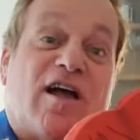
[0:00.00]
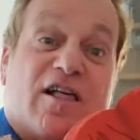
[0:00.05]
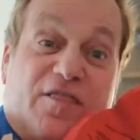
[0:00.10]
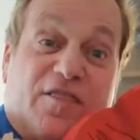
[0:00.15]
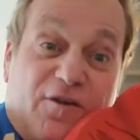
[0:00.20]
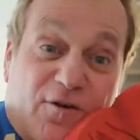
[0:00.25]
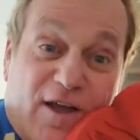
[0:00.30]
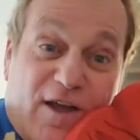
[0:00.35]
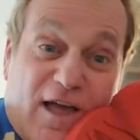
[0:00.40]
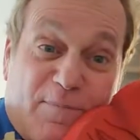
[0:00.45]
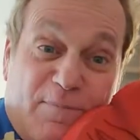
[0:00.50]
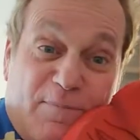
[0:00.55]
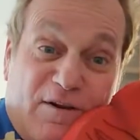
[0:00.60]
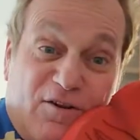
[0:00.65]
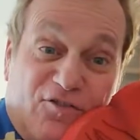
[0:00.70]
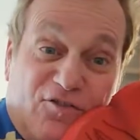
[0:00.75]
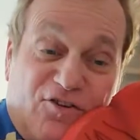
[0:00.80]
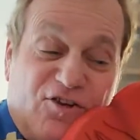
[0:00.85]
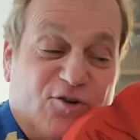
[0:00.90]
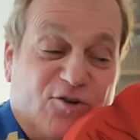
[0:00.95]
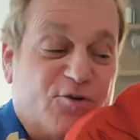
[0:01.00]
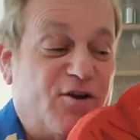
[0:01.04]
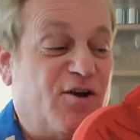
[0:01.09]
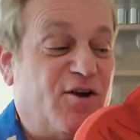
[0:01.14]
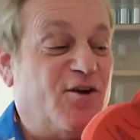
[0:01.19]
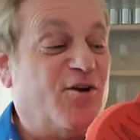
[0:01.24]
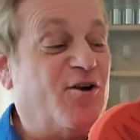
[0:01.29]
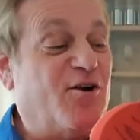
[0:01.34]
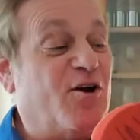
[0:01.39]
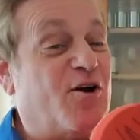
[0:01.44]
They're happy to see you
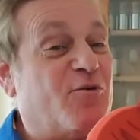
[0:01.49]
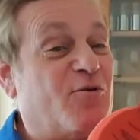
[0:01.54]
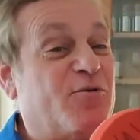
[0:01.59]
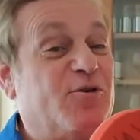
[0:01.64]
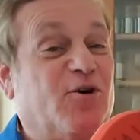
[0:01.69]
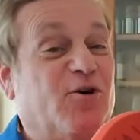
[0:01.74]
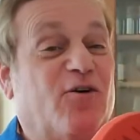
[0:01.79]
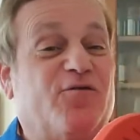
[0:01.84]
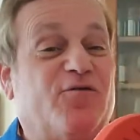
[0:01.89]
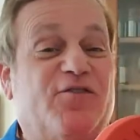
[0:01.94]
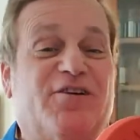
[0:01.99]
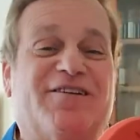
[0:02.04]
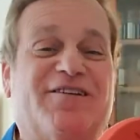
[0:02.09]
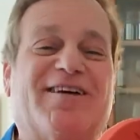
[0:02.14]
here. We all feel